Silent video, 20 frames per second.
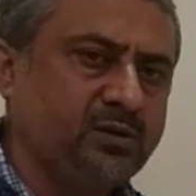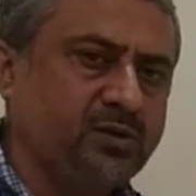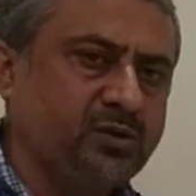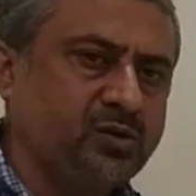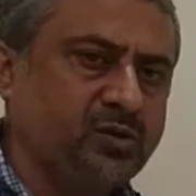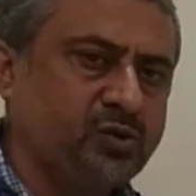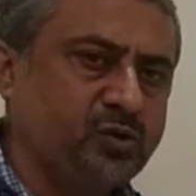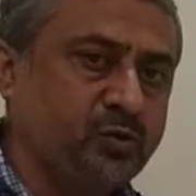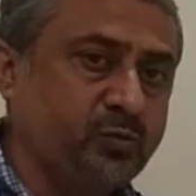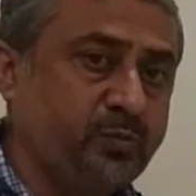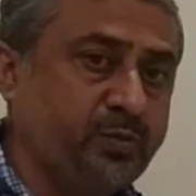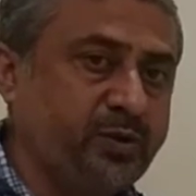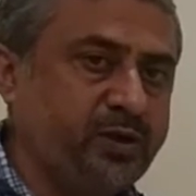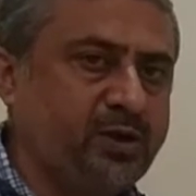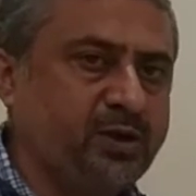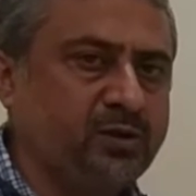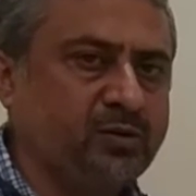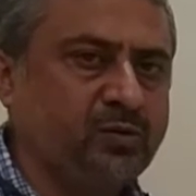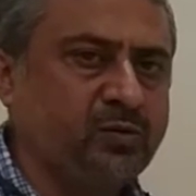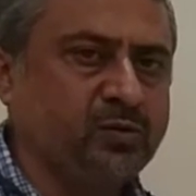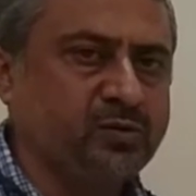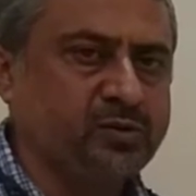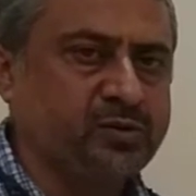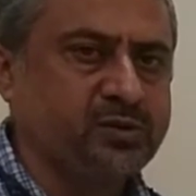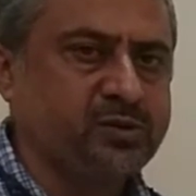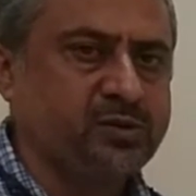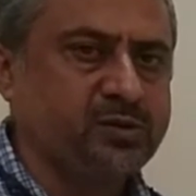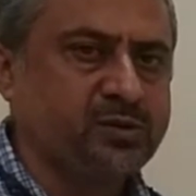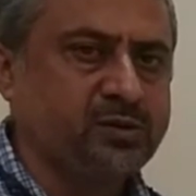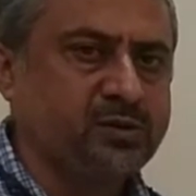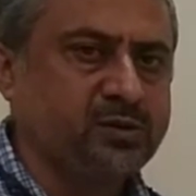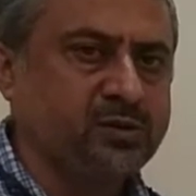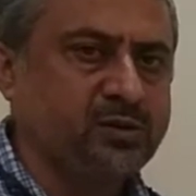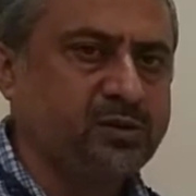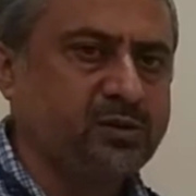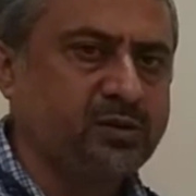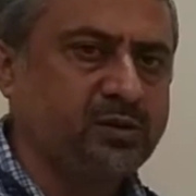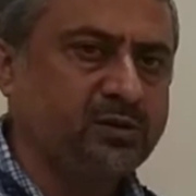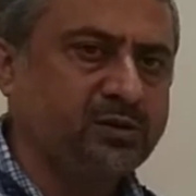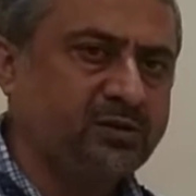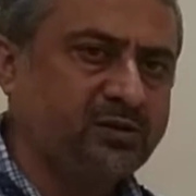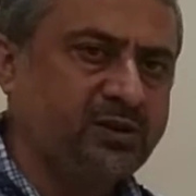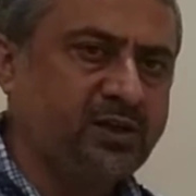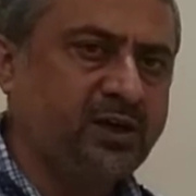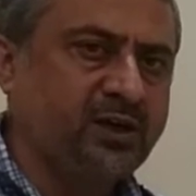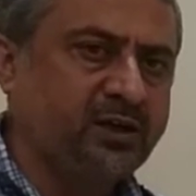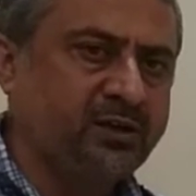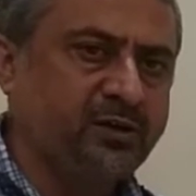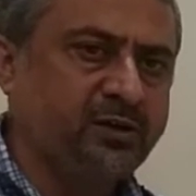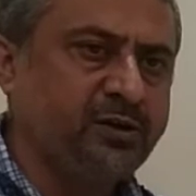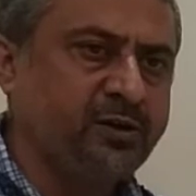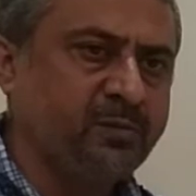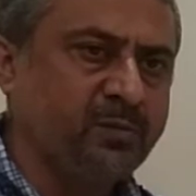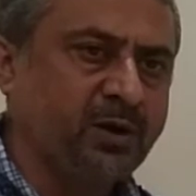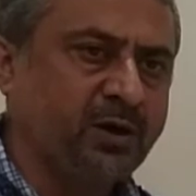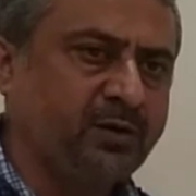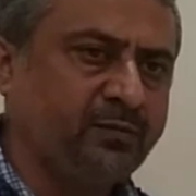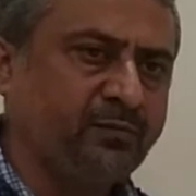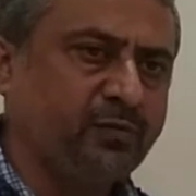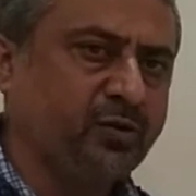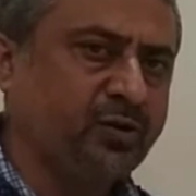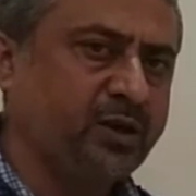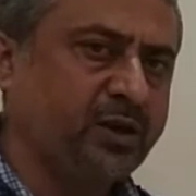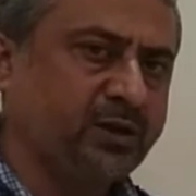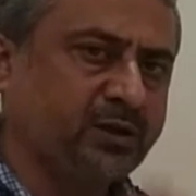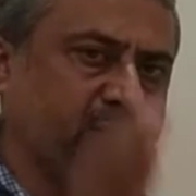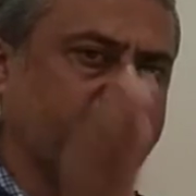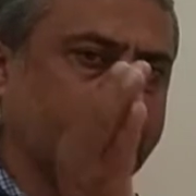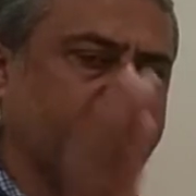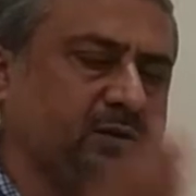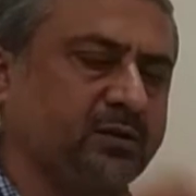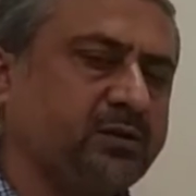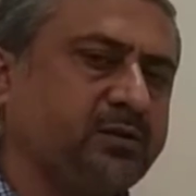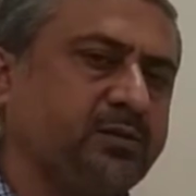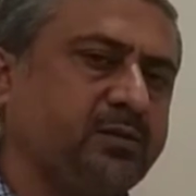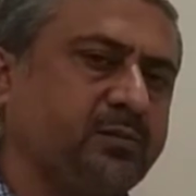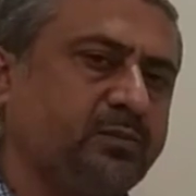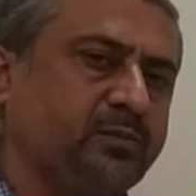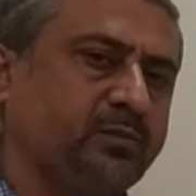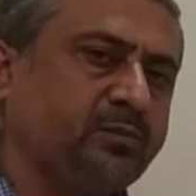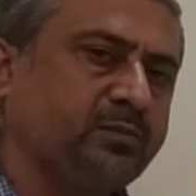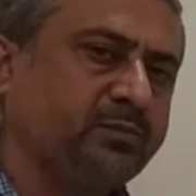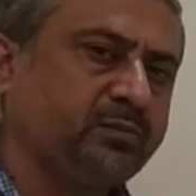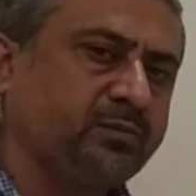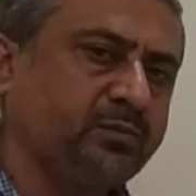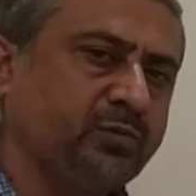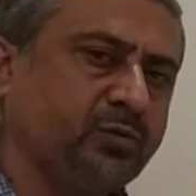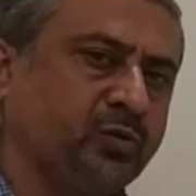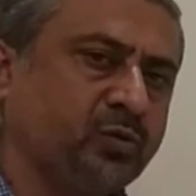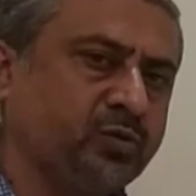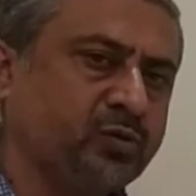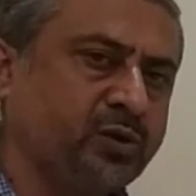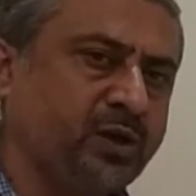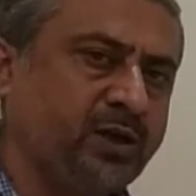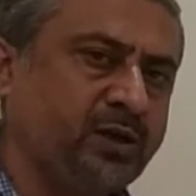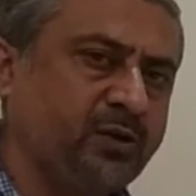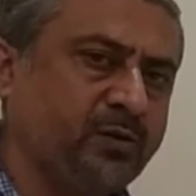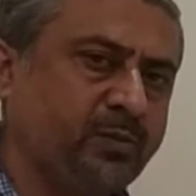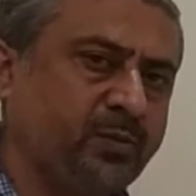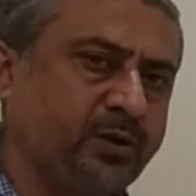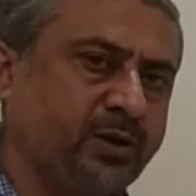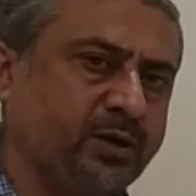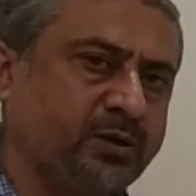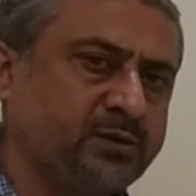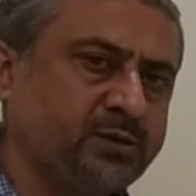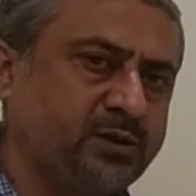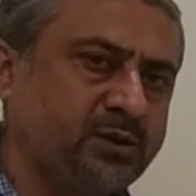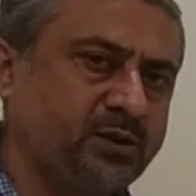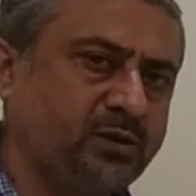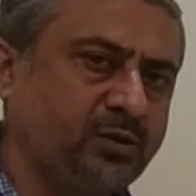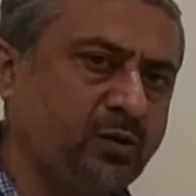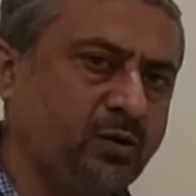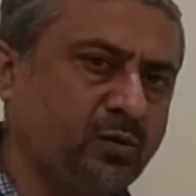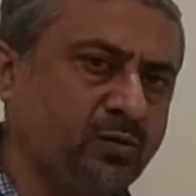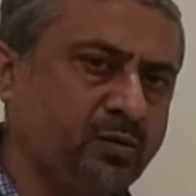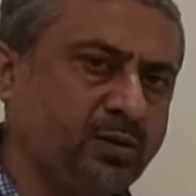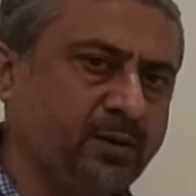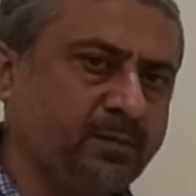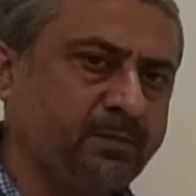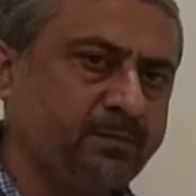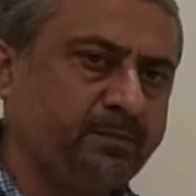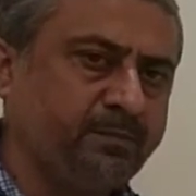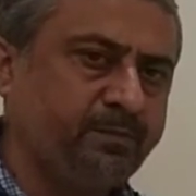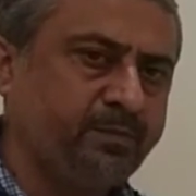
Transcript: superior goods. There the demand for those kind of products goes up.